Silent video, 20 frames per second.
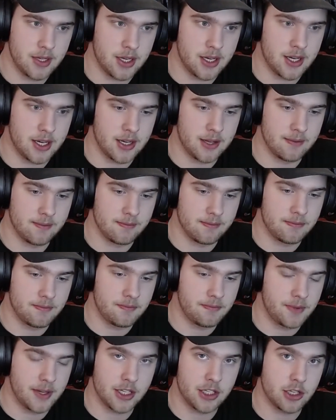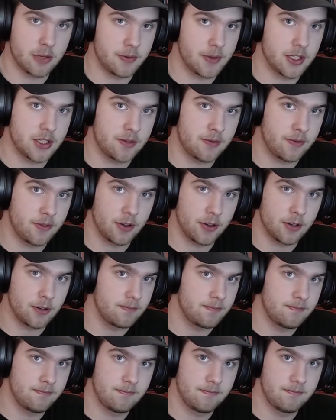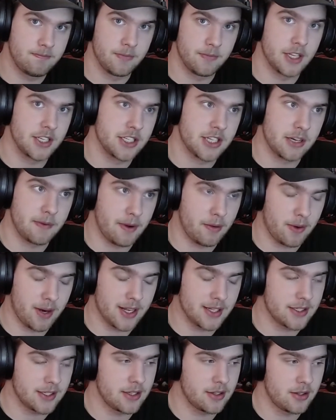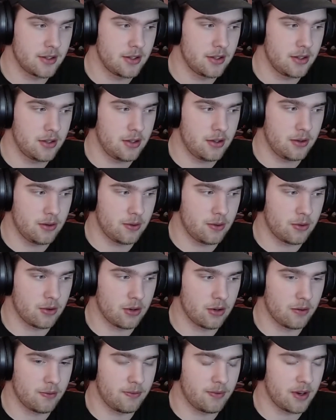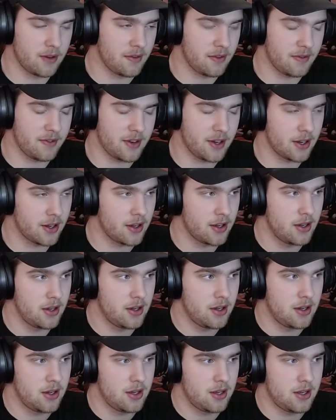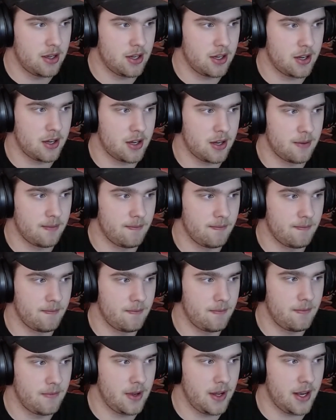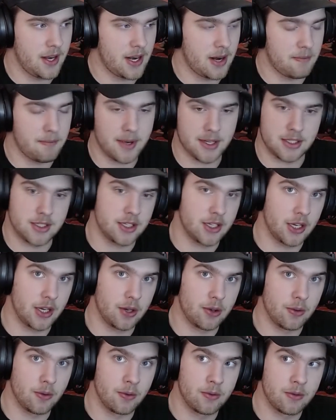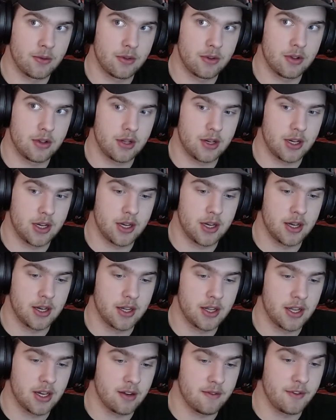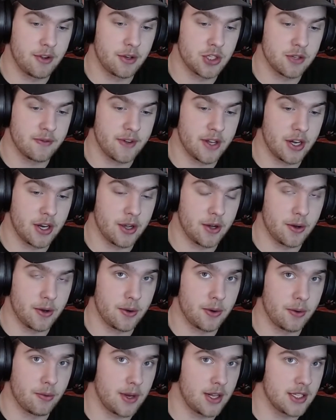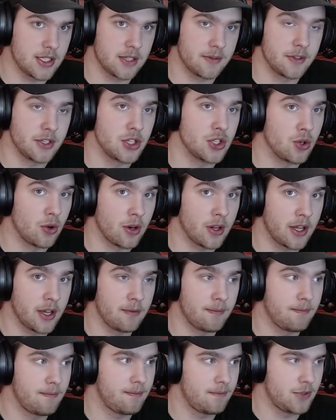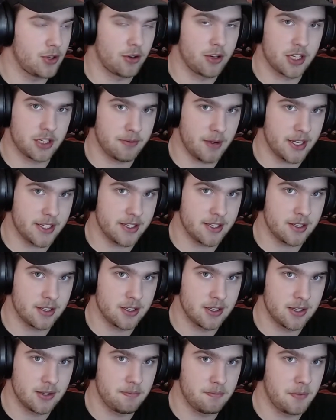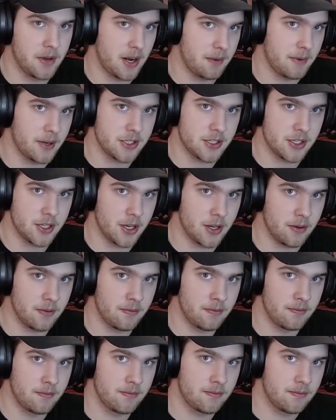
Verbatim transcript: Um, thank you so much for listening to me rant or whatever the fuck. Um, and I might see you uh, in a future video relatively shortly. Don't expect it, but I might see you.